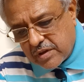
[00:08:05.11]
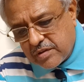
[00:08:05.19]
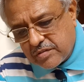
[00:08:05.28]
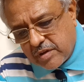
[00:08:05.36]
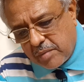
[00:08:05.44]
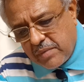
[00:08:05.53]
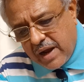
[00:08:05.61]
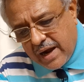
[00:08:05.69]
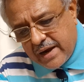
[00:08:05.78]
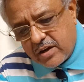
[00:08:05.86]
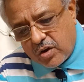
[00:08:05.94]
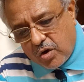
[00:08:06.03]
Some
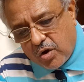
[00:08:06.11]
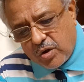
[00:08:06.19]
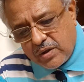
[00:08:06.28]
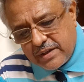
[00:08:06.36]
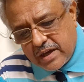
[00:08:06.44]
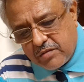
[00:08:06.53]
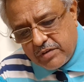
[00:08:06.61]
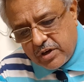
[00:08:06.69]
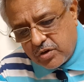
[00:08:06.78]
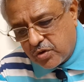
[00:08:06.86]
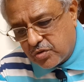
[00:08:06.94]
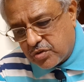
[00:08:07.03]
had all their
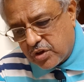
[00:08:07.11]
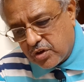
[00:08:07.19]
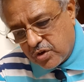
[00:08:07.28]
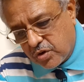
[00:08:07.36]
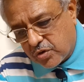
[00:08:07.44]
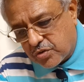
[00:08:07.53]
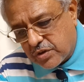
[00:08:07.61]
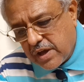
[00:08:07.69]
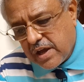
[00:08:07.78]
windows closed.